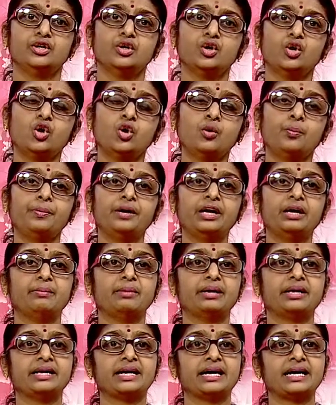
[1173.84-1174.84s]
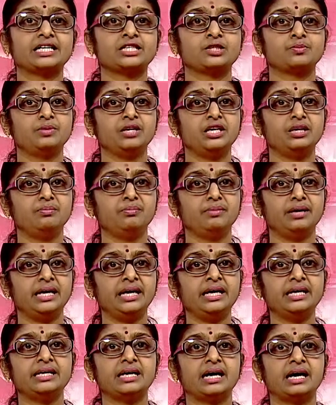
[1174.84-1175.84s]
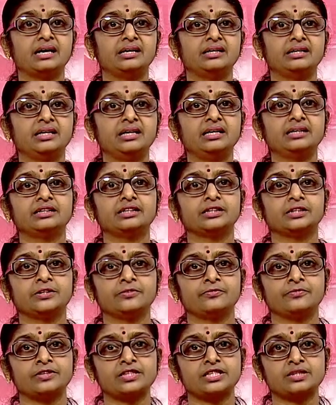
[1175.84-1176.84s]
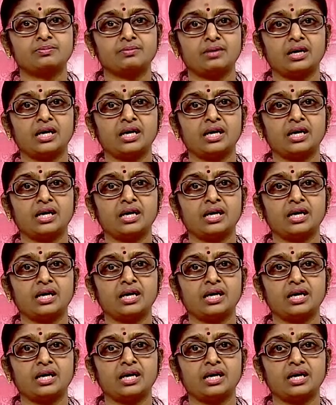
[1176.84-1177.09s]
No payment has been made until 31st